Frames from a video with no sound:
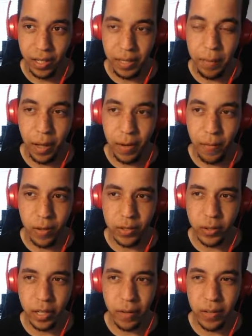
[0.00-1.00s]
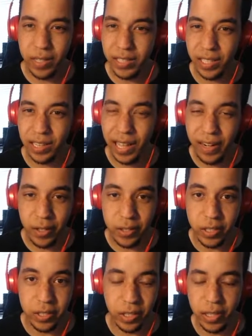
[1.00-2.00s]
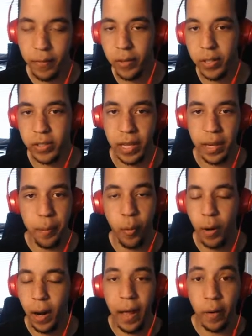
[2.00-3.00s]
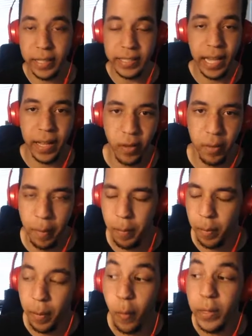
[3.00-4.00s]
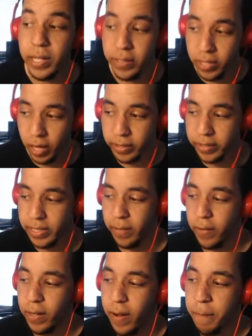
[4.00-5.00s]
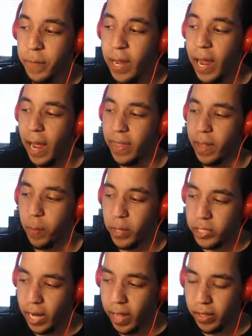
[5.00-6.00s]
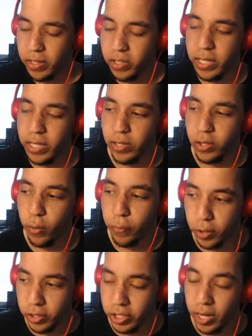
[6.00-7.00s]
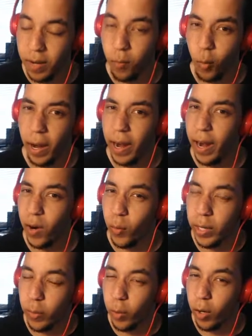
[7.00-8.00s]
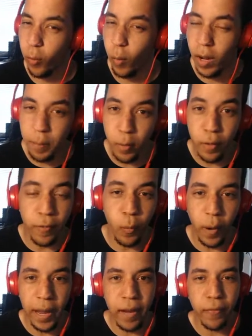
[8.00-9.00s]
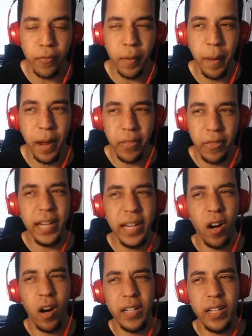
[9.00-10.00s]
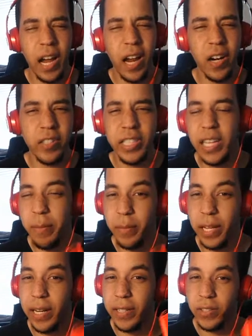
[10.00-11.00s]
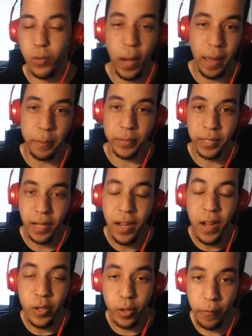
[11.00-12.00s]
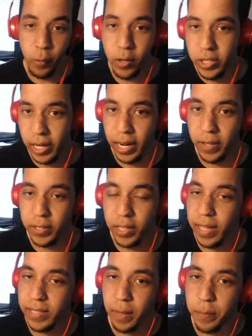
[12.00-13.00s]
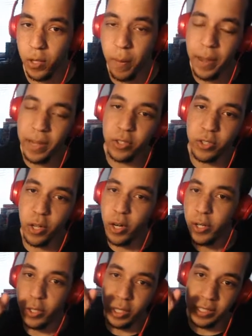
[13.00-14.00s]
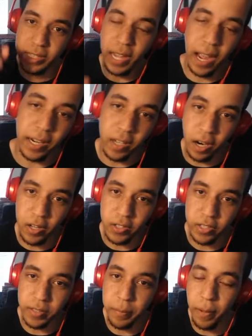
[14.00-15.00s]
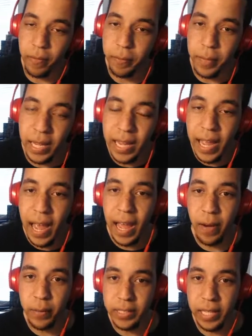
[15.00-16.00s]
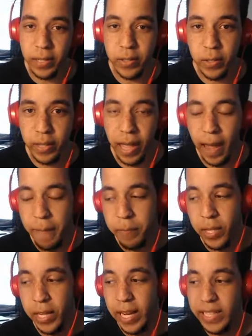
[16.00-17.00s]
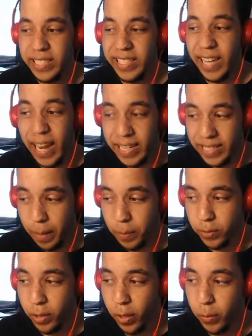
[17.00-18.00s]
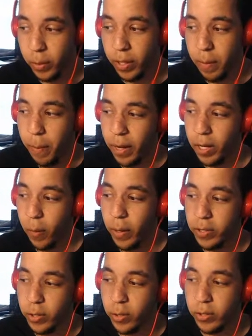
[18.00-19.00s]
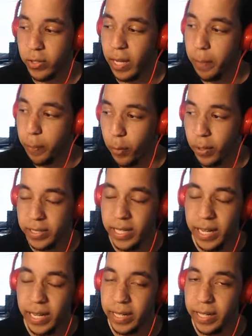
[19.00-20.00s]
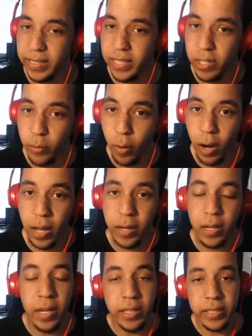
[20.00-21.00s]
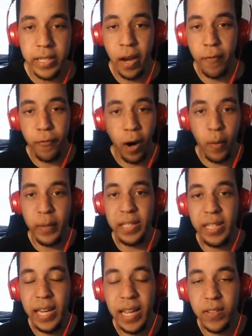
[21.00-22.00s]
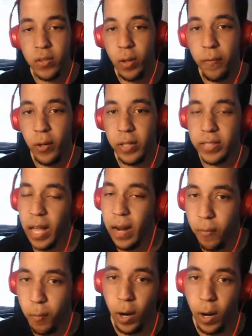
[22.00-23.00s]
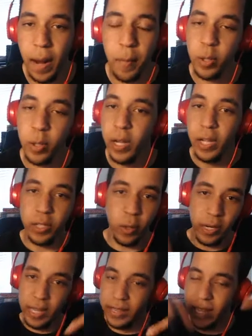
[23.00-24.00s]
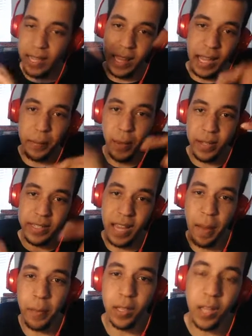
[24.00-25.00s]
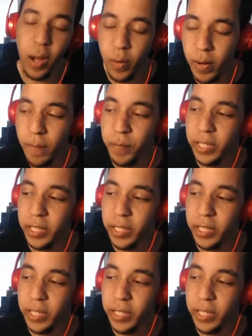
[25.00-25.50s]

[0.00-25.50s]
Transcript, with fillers: He might have also given us a letter to deliver to Slateport. I don't exactly remember, but we did talk to Steven. And then we challenged the Dewford Gym, where we were one move away from, I think, our entire team getting swept. So if you want to check out the last episode, make sure you click the iCard just above me, and it will take you to that. In today's episode, we're going to make our way to Slateport City and continue on, see how far we can get. So if you're excited for more Emerald, go ahead and hit that like button down below.